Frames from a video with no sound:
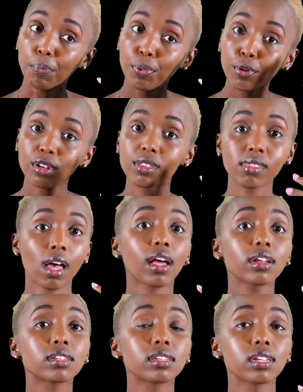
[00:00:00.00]
put
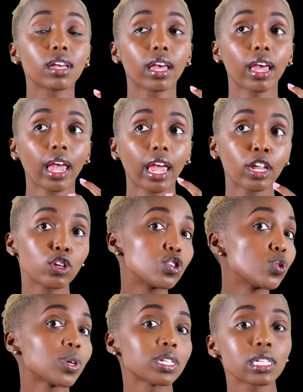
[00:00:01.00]
that
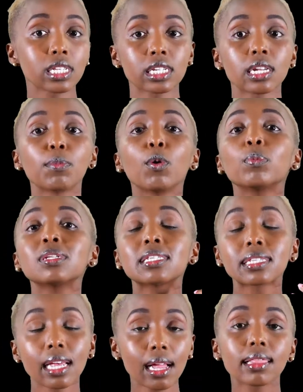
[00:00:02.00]
into a system or
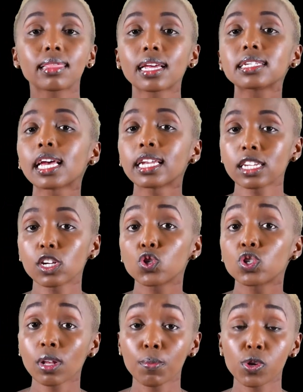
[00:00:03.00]
sell that idea
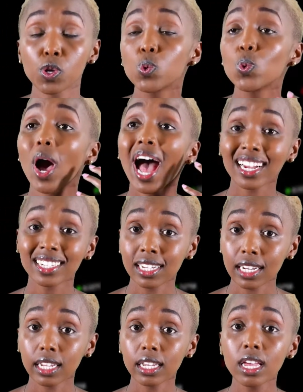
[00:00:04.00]
to somebody who
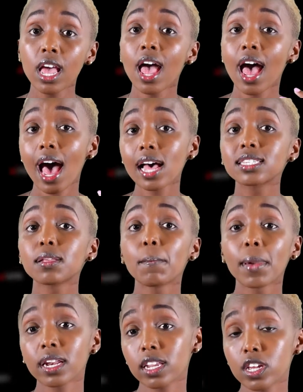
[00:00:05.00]
actually has the
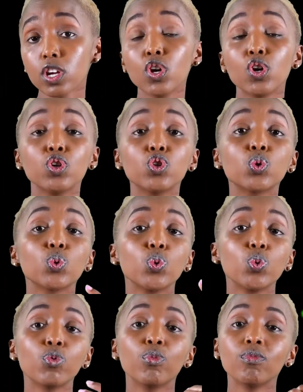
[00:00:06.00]
money
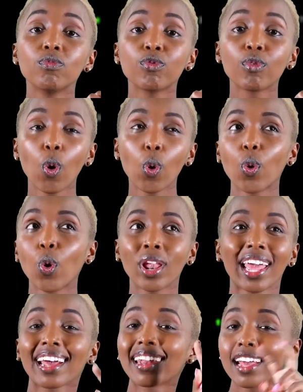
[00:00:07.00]
to, or
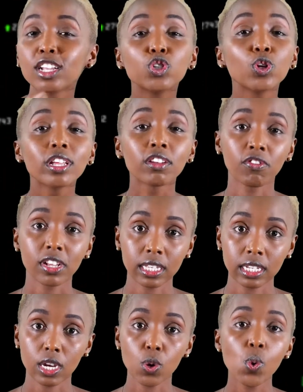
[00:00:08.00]
like an angel
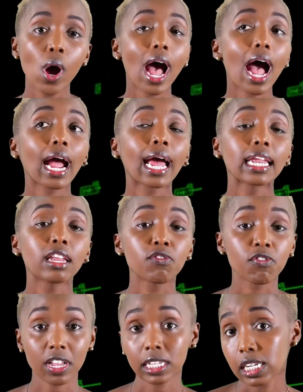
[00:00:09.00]
investor who can
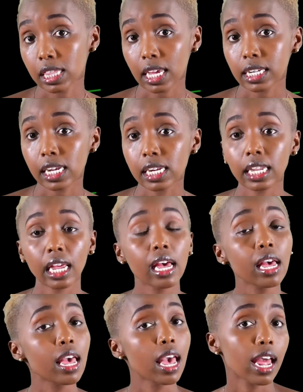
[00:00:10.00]
invest in that
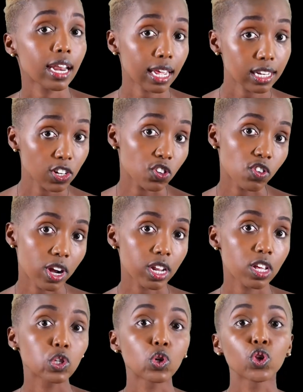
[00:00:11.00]
idea and get it
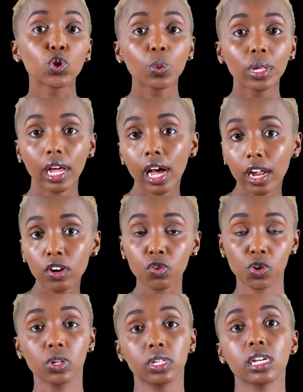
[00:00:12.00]
running. So you will earn
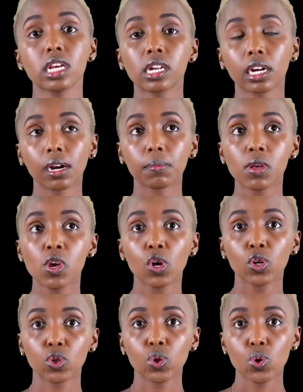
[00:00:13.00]
royalty income.
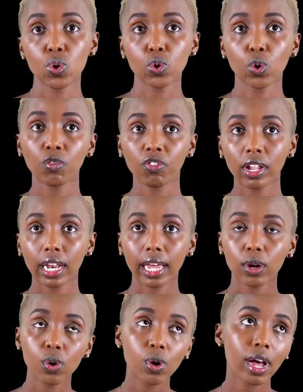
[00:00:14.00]
So don't feel
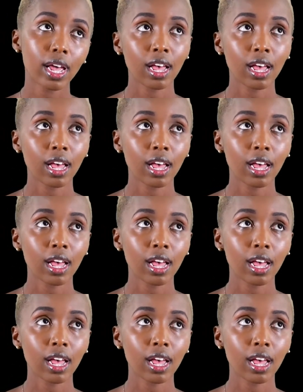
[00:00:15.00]
like, oh, I